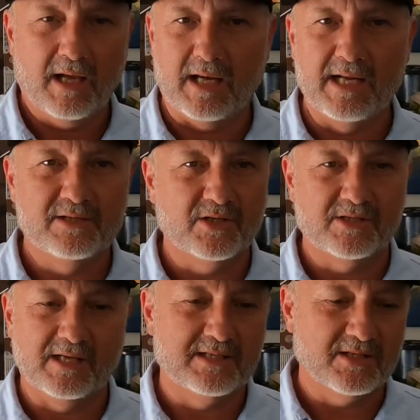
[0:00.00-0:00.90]
And he's
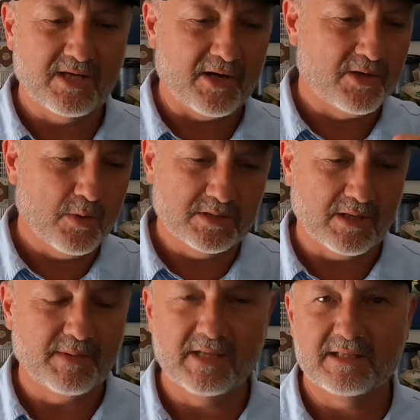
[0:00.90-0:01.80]
just not doing
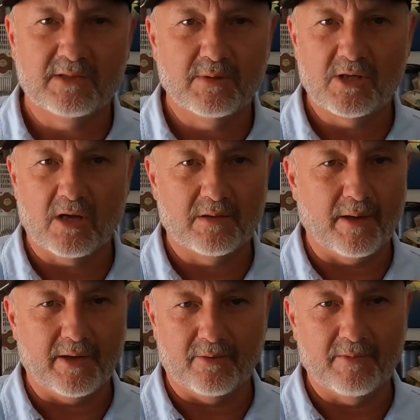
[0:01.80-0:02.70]
some of these things we talked
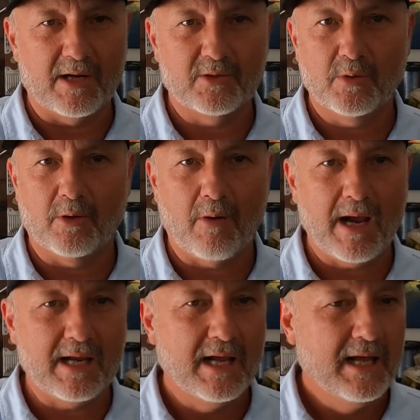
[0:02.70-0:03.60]
about here, not doing it
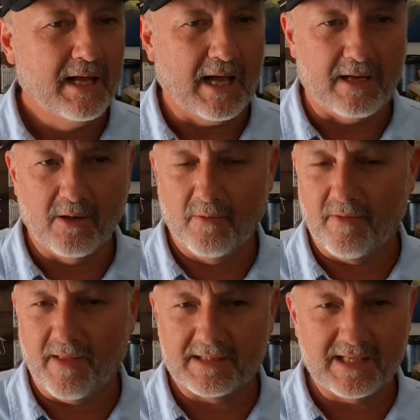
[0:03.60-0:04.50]
right. I
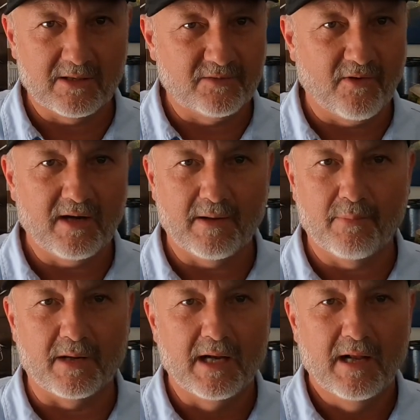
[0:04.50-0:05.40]
know that sounds funny,
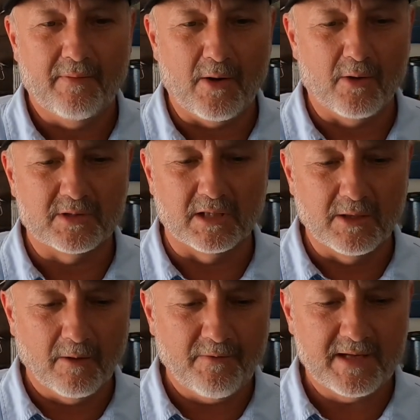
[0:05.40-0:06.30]
but there are
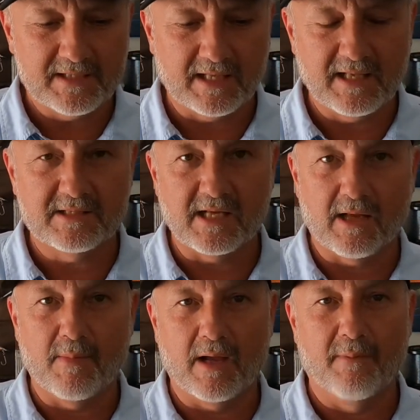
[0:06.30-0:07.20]
little things like this that
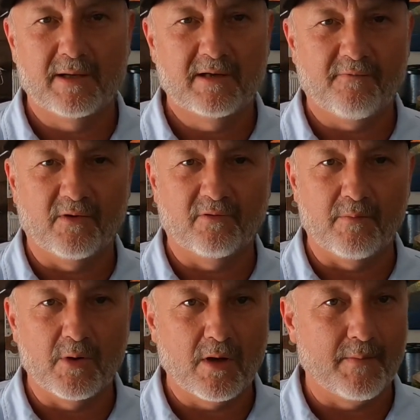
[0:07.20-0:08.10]
can make a big difference
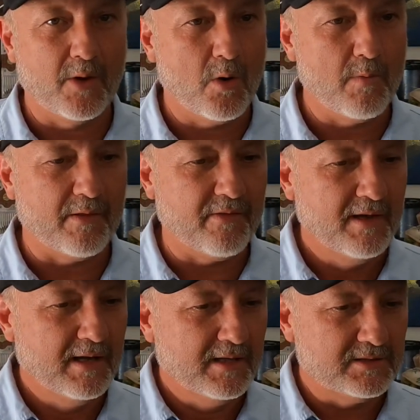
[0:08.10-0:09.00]
from you coming home with
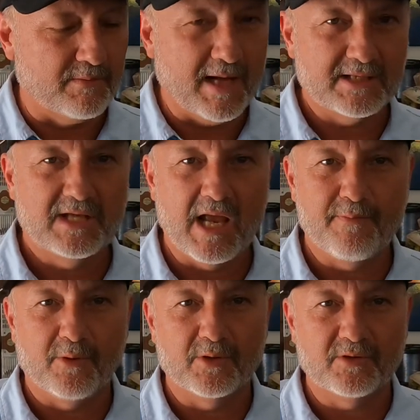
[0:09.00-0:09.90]
some nice
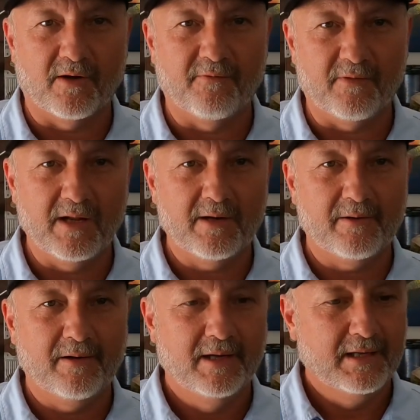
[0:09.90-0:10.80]
keepers for
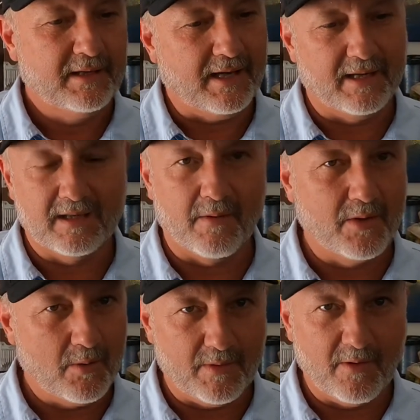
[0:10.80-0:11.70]
dinner and
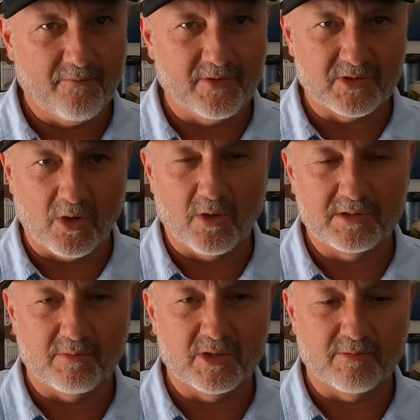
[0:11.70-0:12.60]
coming home with no fish at all
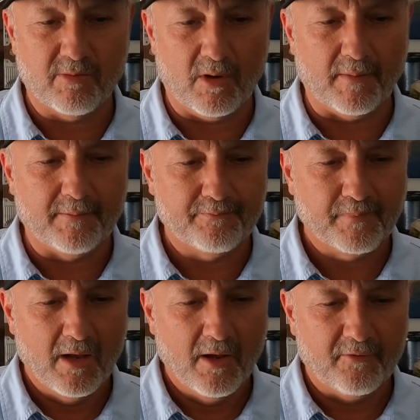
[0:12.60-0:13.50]
and some disappointment.
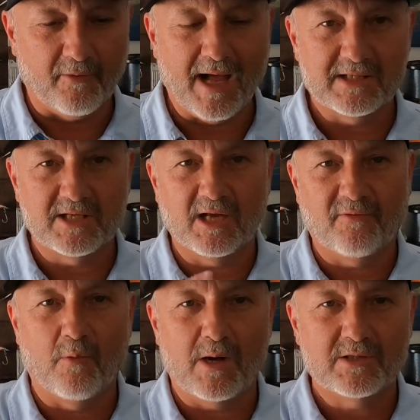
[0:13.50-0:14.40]
So guys, thanks
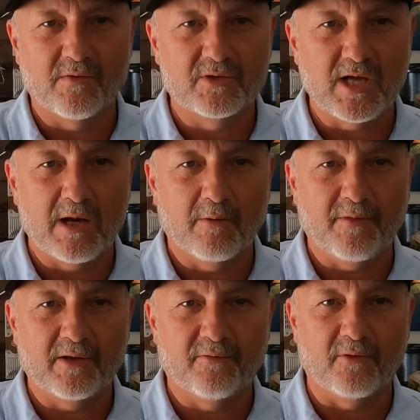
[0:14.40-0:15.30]
for watching the channel.
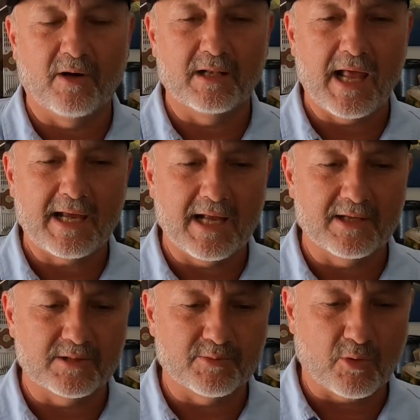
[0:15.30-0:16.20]
Thanks for liking
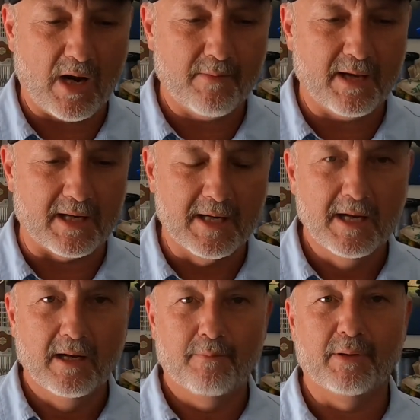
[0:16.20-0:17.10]
and subscribing, and
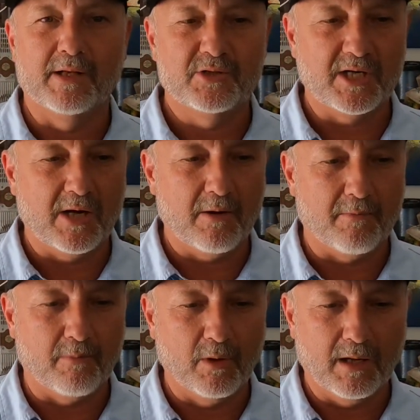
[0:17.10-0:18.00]
please share,
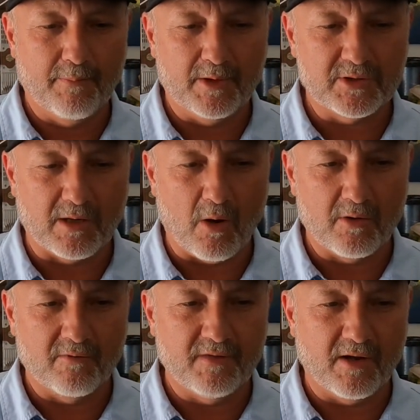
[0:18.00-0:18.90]
and really appreciate all
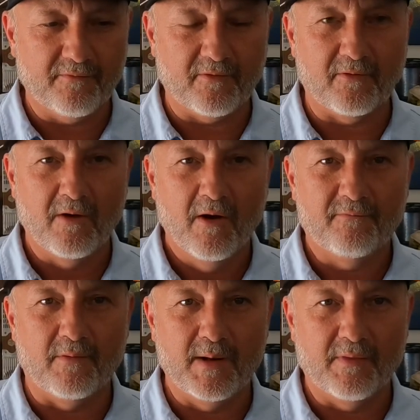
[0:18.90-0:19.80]
you've done for
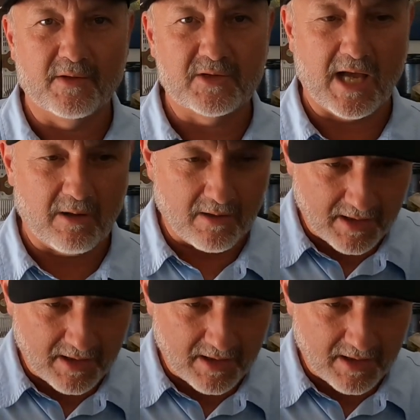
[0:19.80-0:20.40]
me and the channel.